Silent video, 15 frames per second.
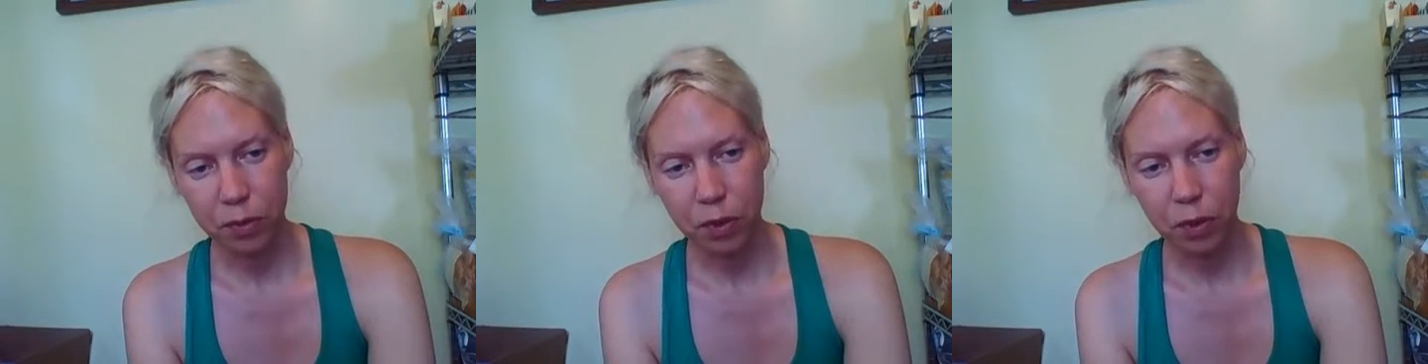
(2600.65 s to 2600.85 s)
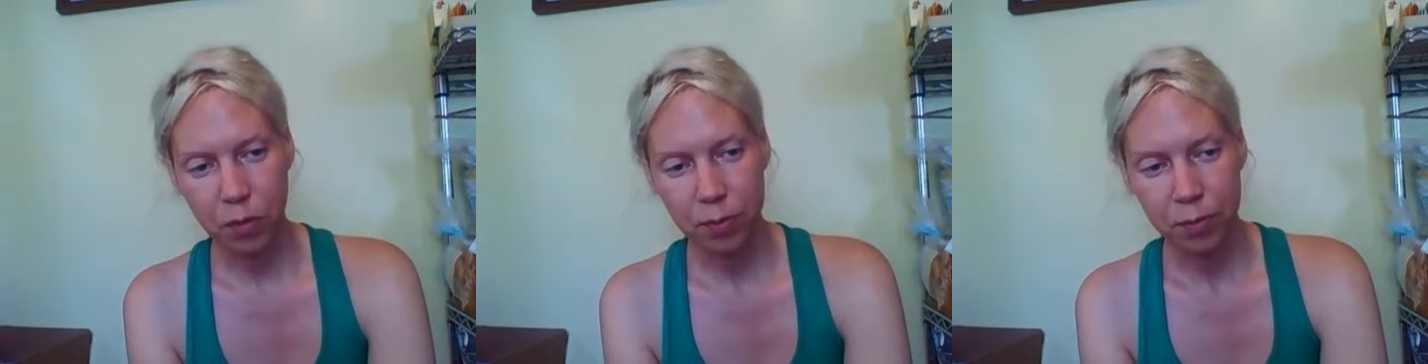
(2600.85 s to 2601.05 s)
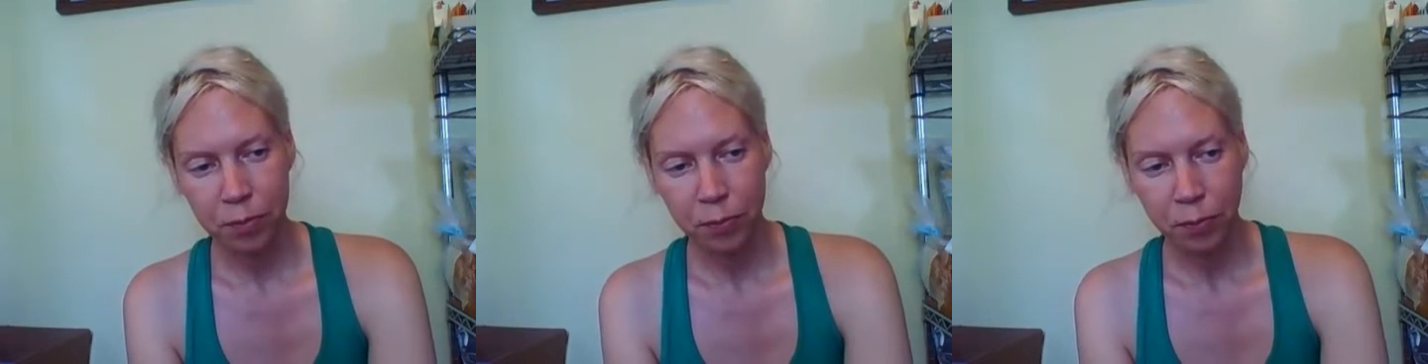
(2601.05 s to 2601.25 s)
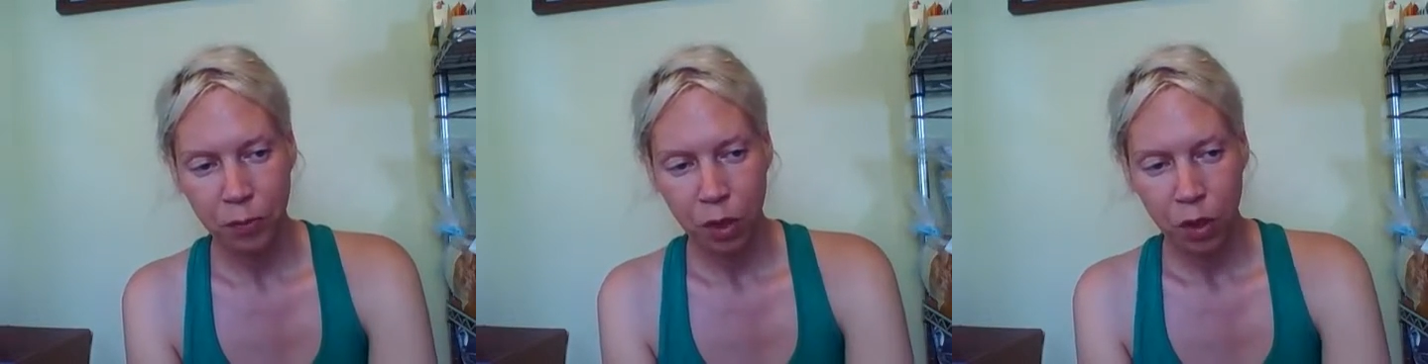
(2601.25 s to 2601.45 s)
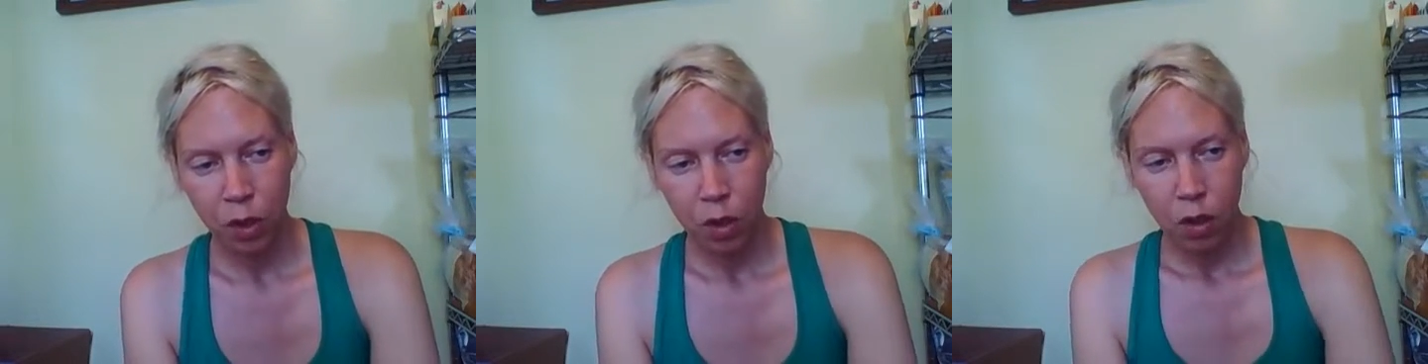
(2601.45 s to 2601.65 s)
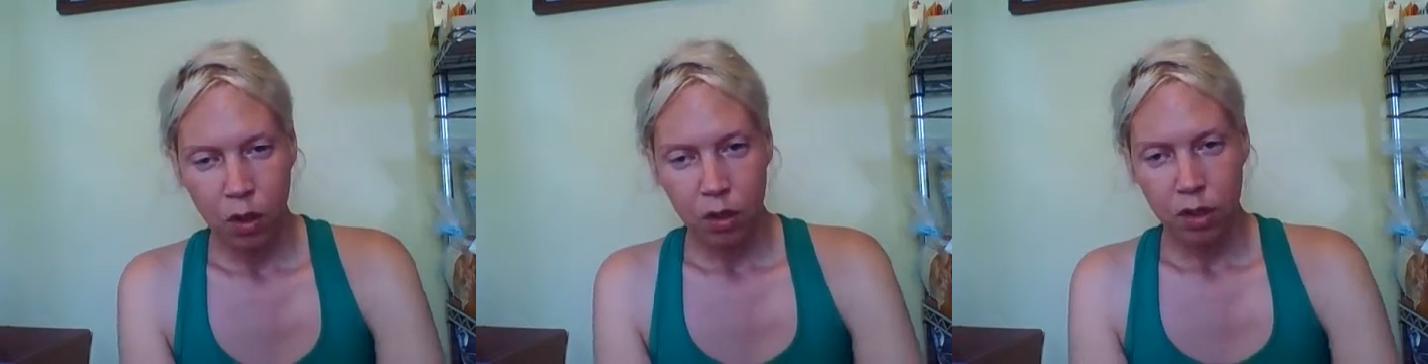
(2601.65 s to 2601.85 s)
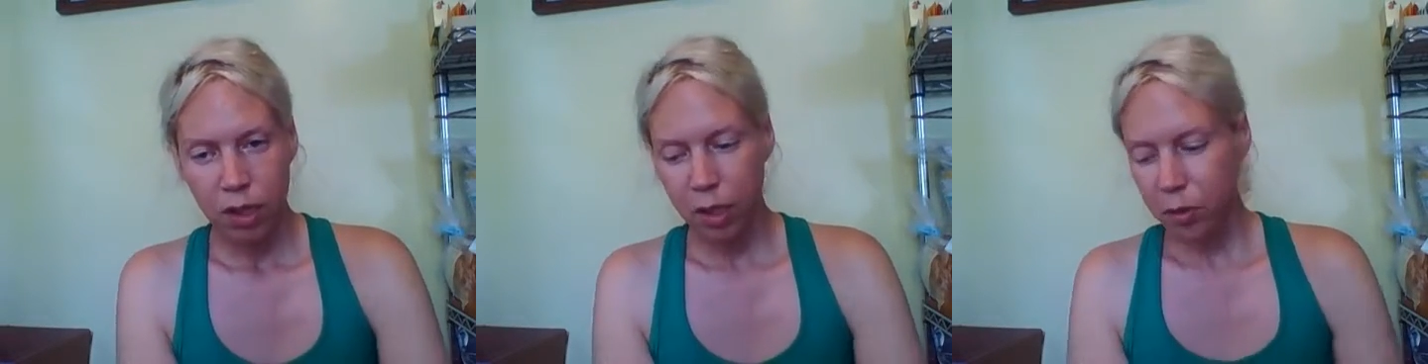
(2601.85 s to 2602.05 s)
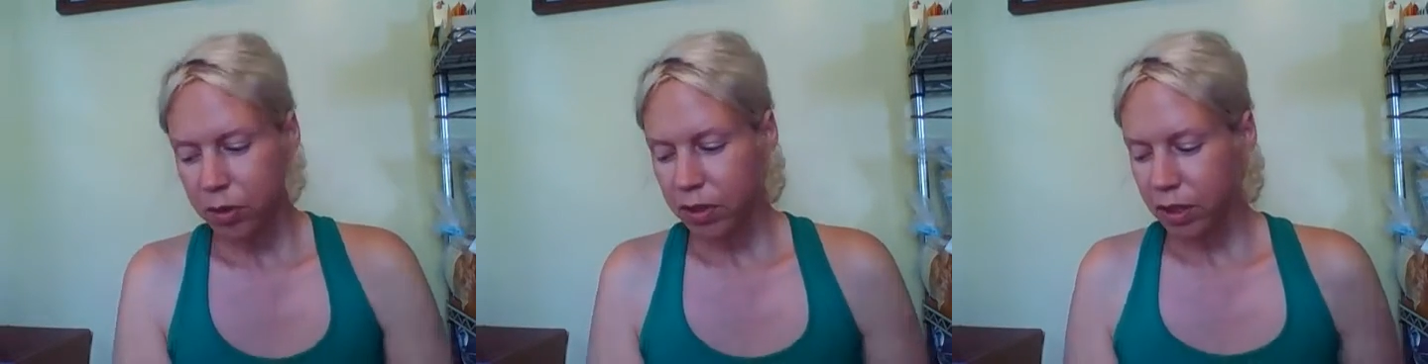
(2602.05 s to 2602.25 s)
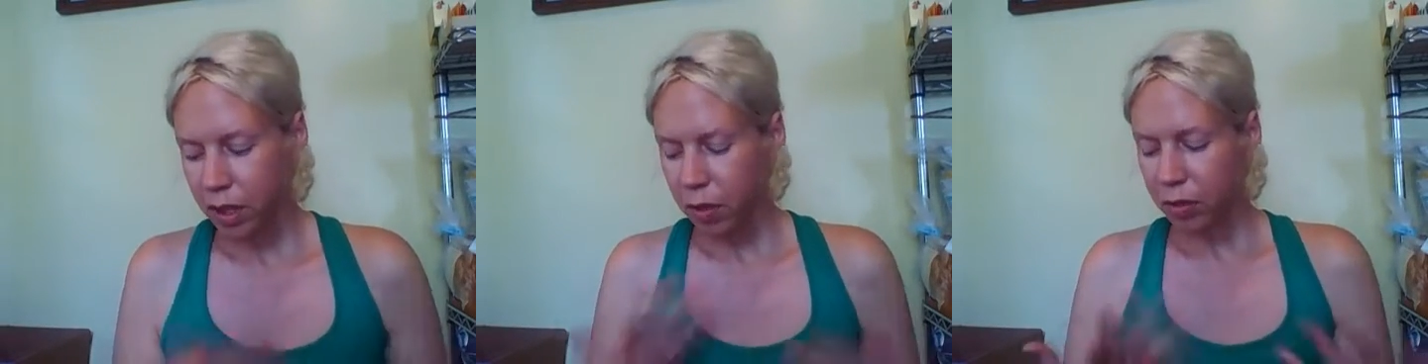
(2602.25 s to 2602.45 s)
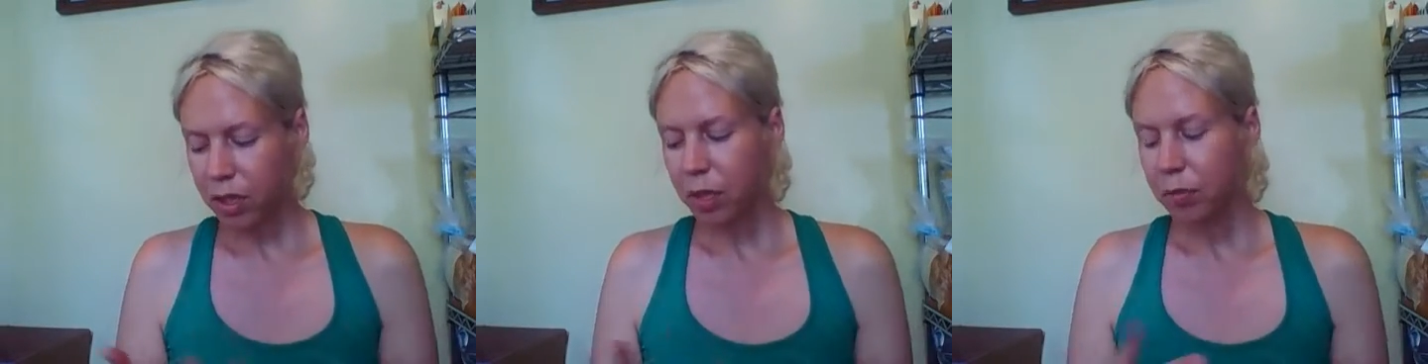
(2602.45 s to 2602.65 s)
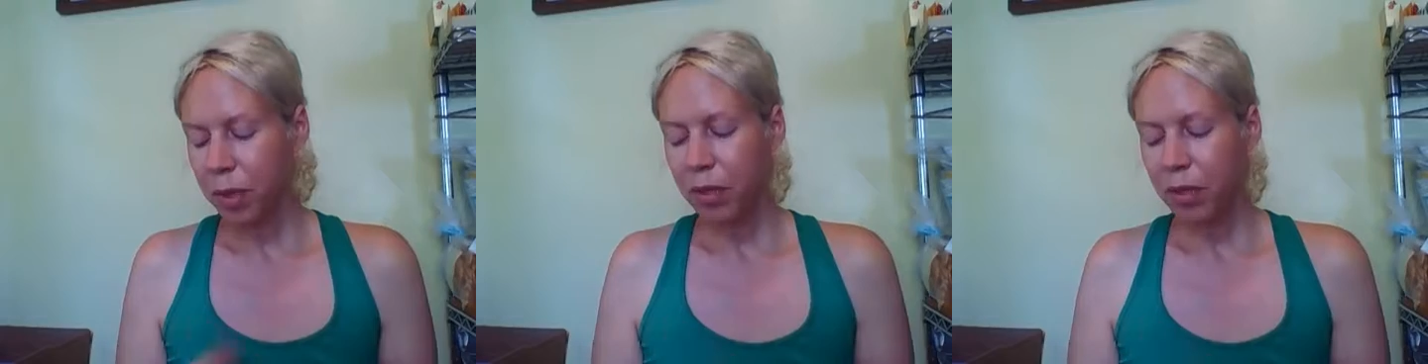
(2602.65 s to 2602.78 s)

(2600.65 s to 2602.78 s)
So it was an